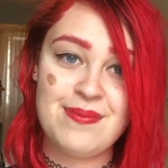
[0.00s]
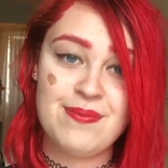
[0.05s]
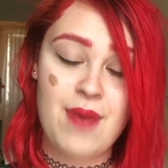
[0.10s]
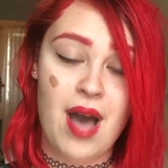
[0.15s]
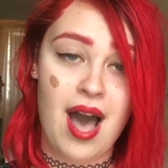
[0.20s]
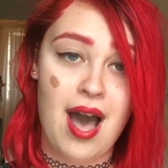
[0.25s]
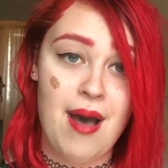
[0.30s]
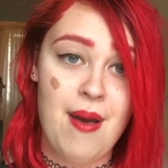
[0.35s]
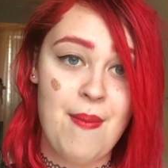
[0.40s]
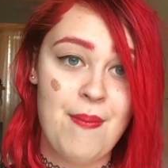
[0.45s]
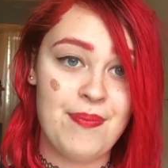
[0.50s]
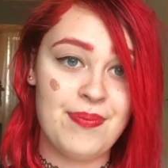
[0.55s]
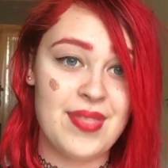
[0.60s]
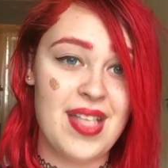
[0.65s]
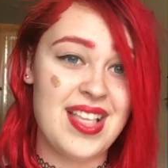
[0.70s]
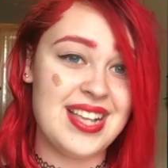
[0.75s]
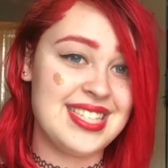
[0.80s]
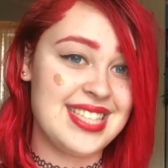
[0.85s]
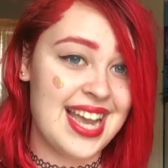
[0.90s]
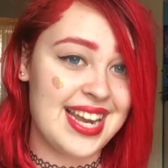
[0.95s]

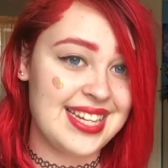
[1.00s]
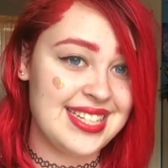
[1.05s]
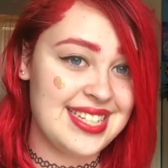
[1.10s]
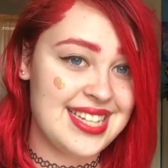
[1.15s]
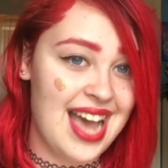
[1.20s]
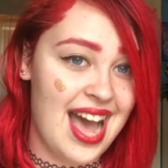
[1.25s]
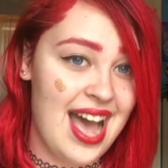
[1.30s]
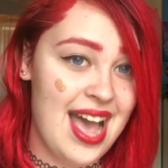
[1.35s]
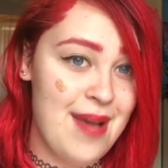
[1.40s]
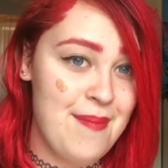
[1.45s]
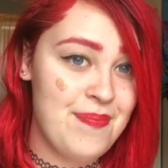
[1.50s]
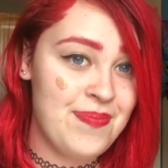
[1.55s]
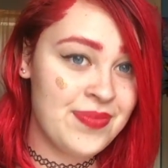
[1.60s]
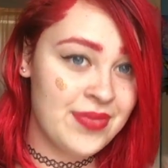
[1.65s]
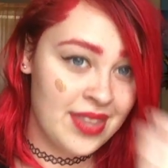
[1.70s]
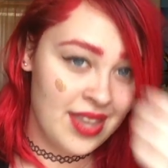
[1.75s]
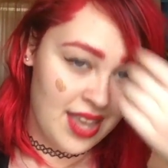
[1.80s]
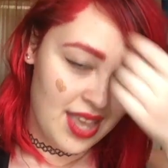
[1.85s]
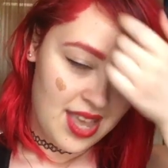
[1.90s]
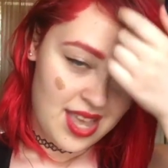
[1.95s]
The second time
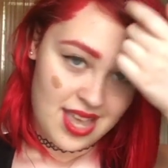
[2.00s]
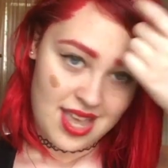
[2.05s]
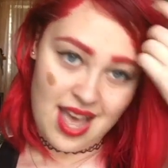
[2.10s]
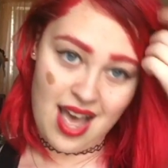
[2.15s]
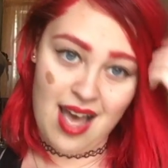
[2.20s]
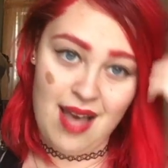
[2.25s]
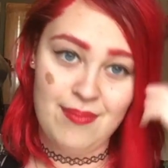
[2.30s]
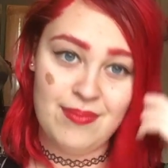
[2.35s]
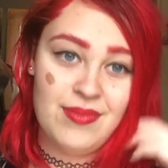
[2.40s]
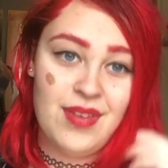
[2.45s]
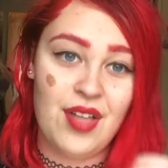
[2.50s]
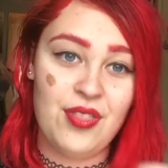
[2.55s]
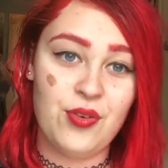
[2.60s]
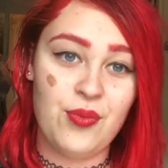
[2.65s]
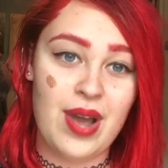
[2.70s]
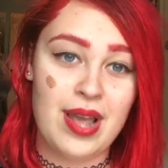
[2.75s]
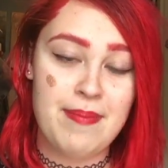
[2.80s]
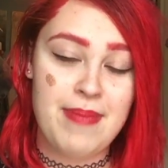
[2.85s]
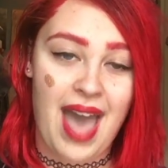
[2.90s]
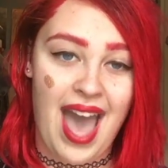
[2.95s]
on the
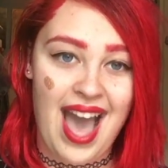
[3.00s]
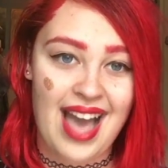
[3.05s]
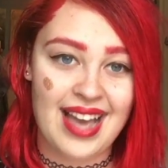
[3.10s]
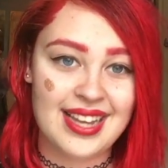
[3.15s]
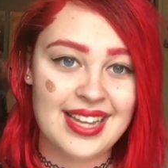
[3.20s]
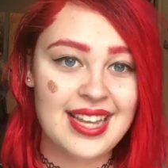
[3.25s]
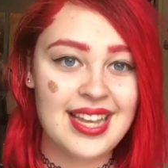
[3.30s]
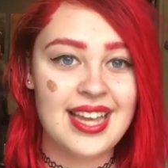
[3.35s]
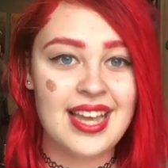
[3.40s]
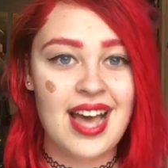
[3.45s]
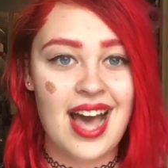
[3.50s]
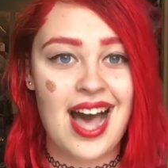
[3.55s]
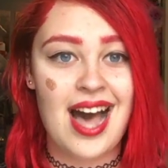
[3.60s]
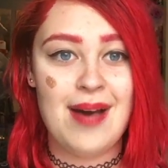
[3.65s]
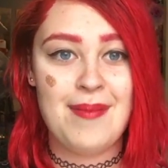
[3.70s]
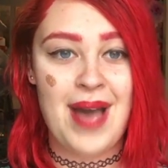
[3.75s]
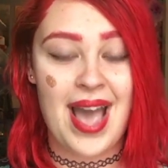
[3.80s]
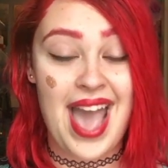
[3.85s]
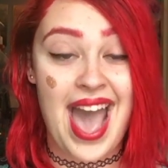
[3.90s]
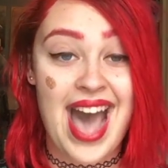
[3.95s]
way back,
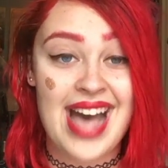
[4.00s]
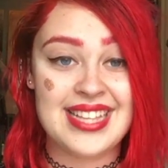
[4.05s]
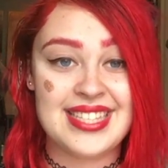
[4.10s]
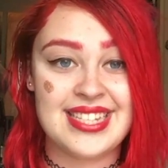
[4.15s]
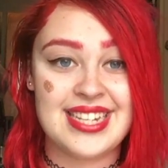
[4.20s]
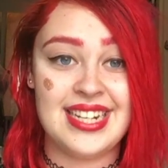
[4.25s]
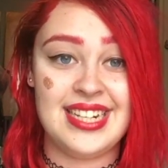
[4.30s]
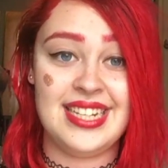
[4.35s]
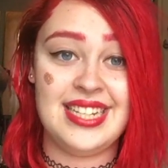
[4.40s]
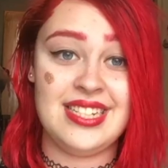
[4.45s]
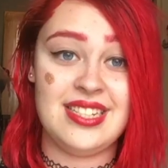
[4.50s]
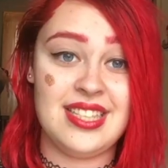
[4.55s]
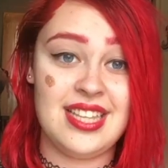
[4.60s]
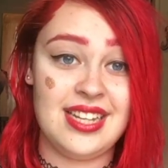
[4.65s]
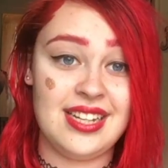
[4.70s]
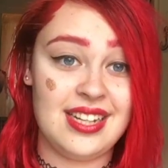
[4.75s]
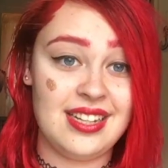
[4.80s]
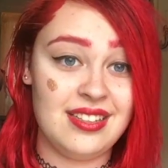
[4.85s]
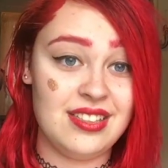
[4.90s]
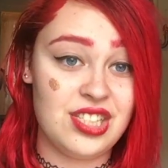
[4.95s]
I asked, and
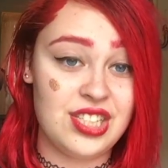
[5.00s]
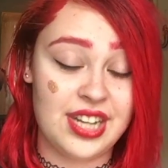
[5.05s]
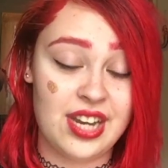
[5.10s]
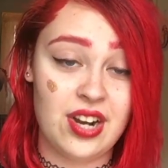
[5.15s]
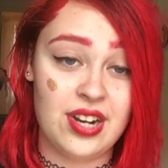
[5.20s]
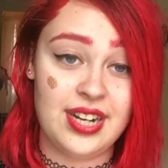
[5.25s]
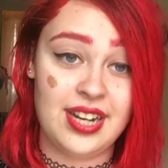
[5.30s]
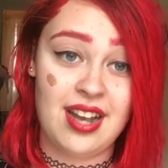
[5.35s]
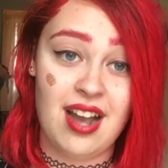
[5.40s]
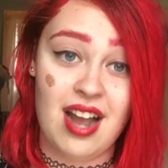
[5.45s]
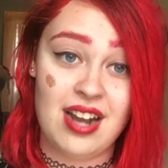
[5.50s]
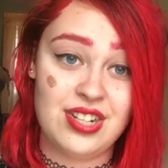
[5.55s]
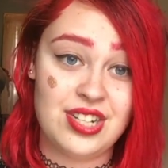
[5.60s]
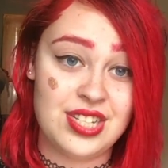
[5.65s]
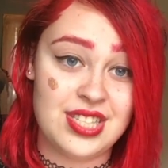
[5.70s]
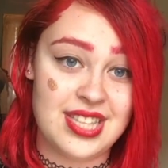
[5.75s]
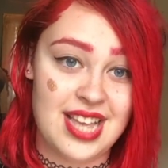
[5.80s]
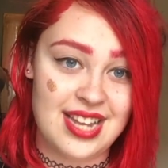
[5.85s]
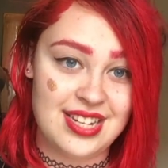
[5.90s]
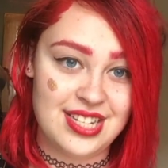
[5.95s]
the security guard
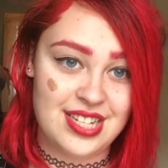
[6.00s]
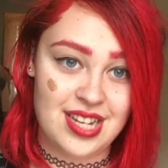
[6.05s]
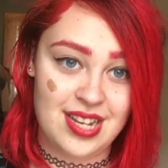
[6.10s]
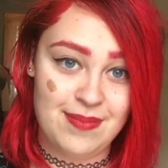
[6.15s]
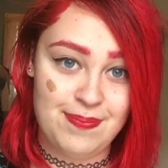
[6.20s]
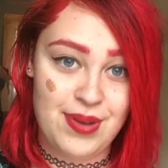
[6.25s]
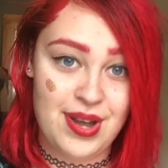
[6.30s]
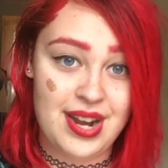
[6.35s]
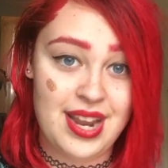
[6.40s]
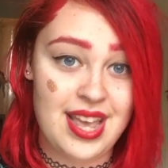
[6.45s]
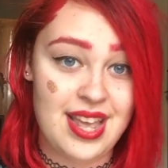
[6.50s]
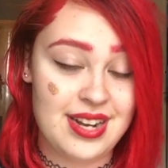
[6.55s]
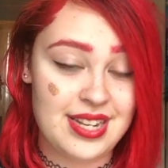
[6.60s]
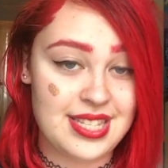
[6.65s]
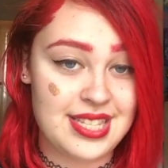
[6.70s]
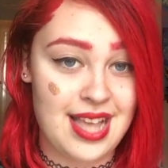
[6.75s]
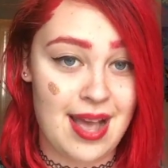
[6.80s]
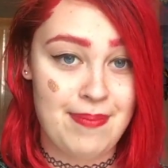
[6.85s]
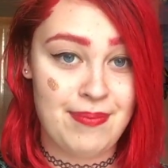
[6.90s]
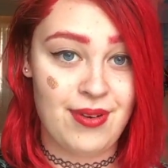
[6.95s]
just said to put it in a
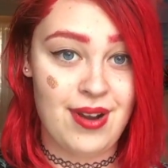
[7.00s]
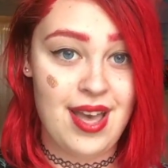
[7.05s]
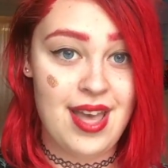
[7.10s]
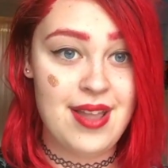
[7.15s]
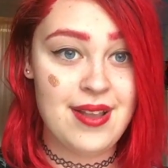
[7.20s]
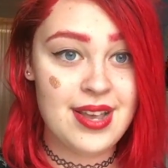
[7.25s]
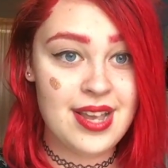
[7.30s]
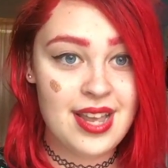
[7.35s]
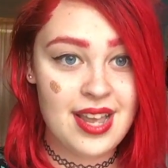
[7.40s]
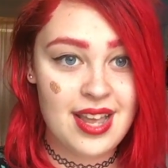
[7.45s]
separate